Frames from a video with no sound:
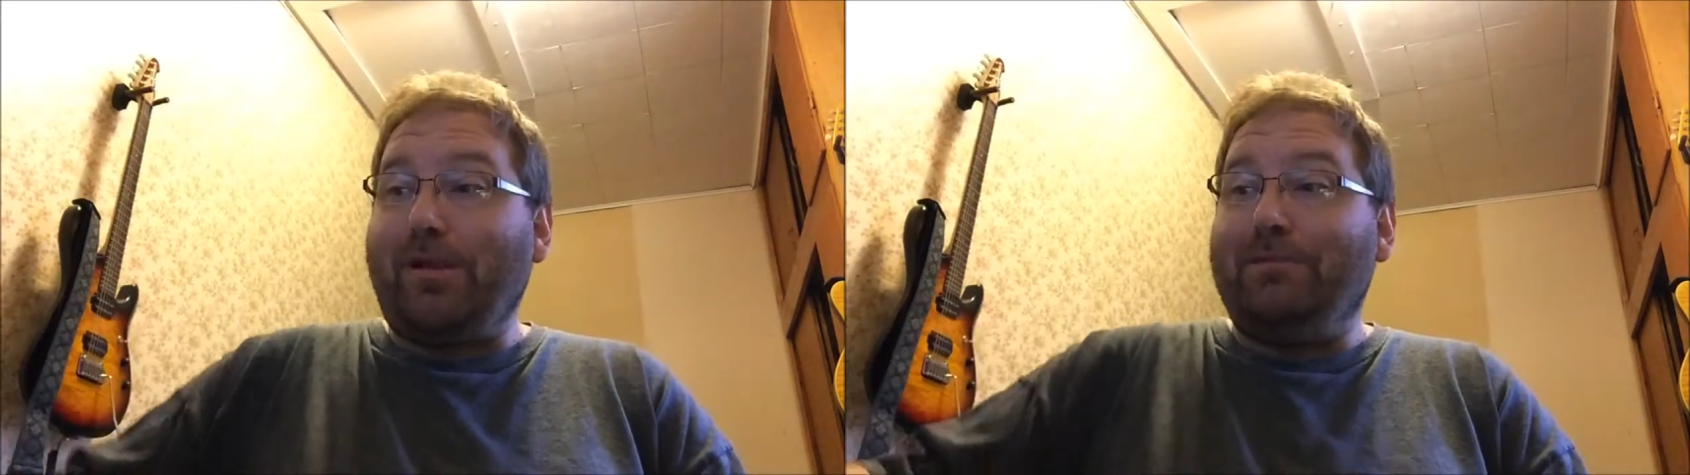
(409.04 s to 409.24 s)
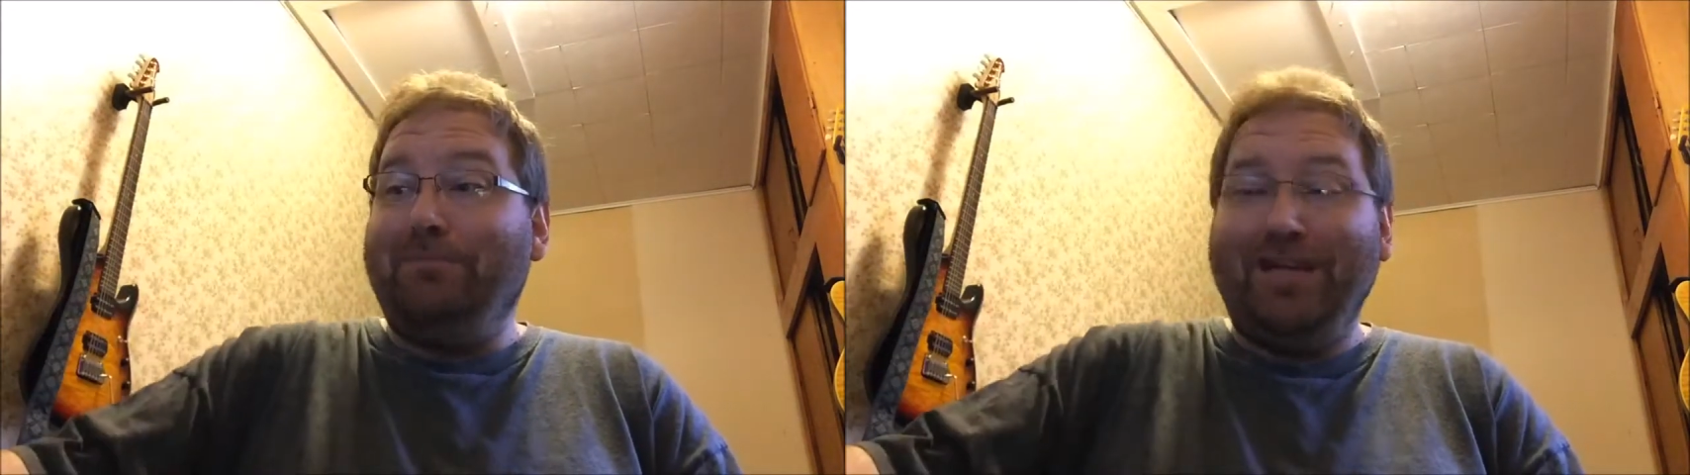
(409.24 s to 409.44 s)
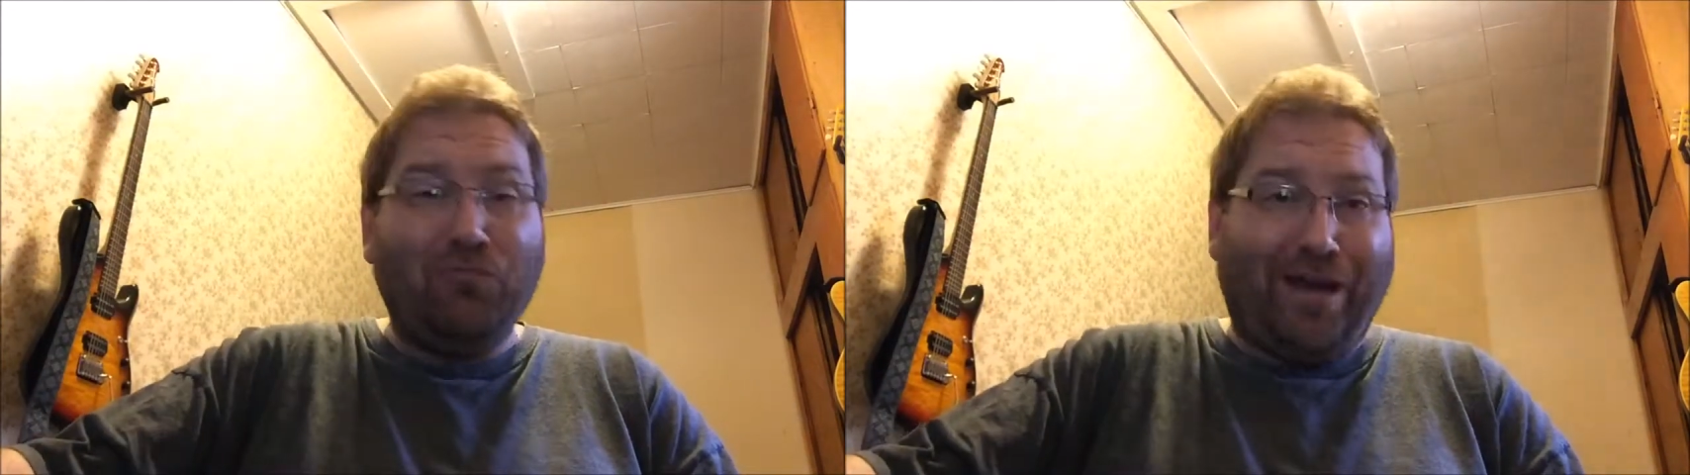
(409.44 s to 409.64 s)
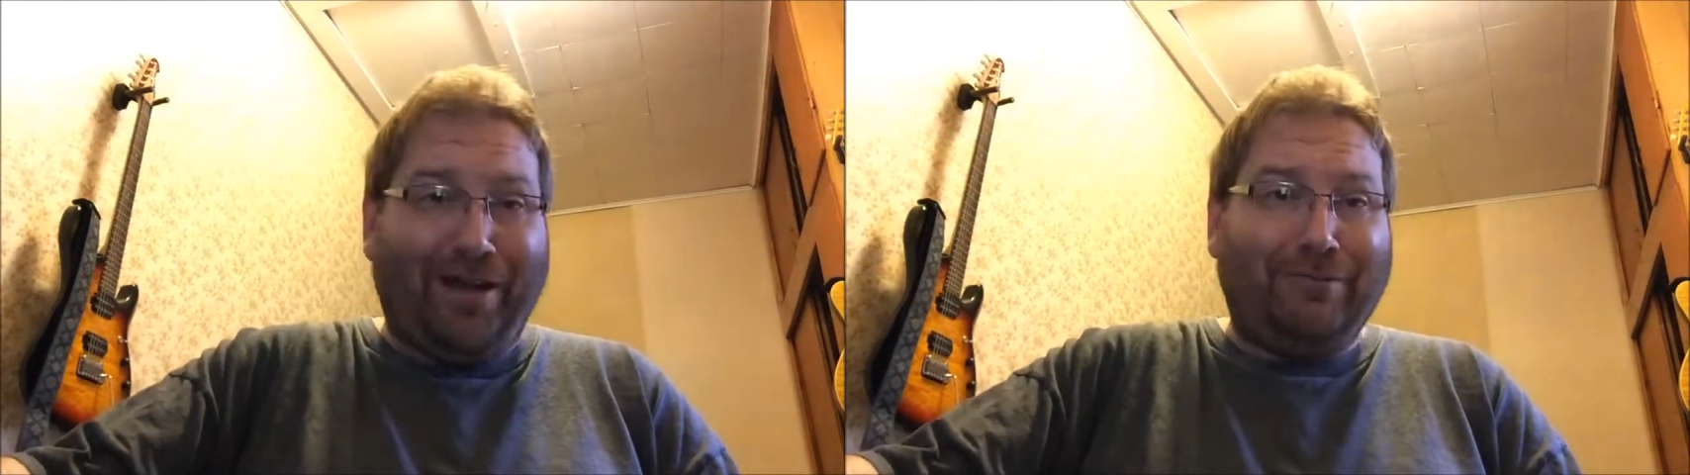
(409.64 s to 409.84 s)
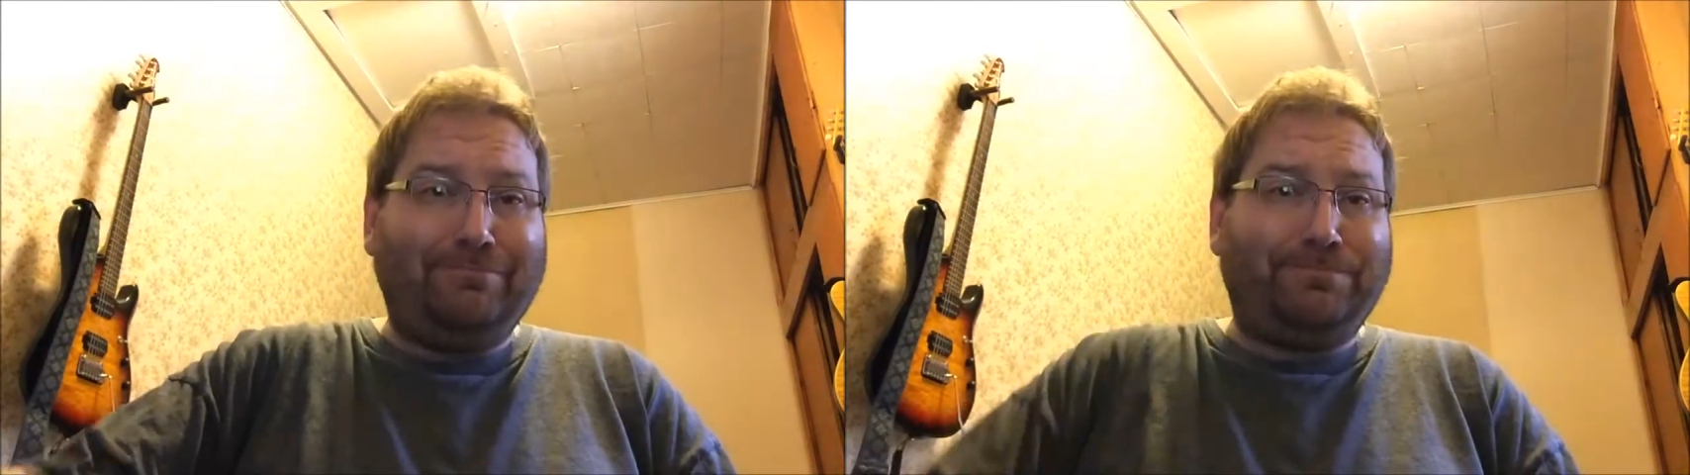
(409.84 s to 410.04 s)

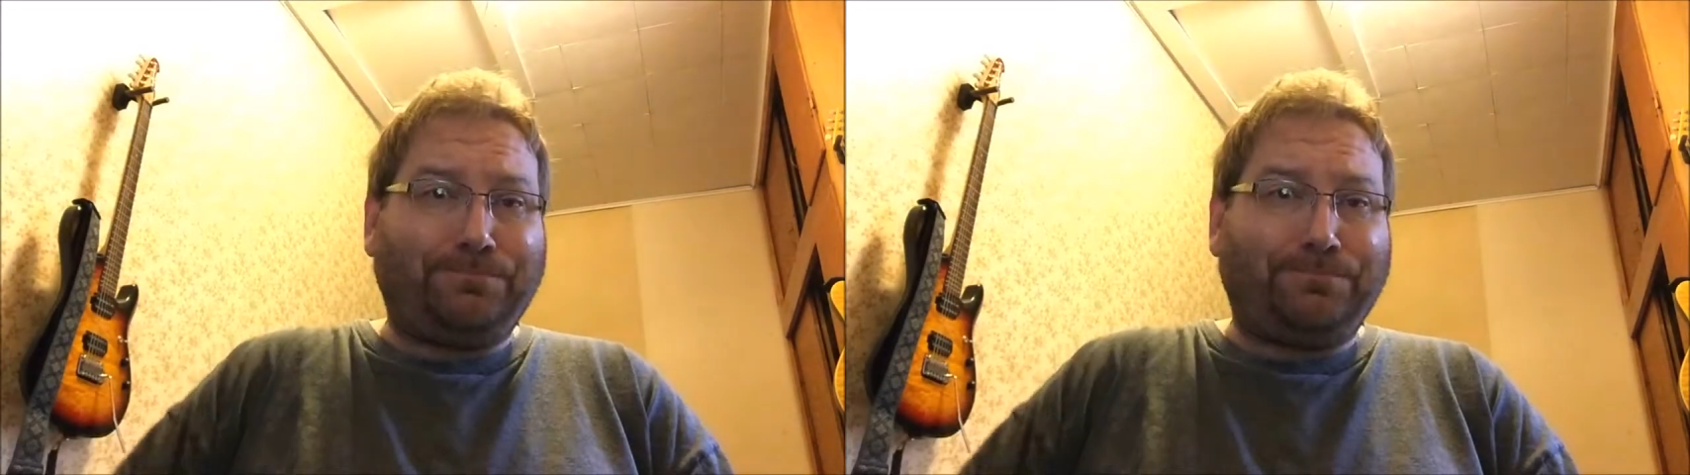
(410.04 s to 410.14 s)
Meanwhile,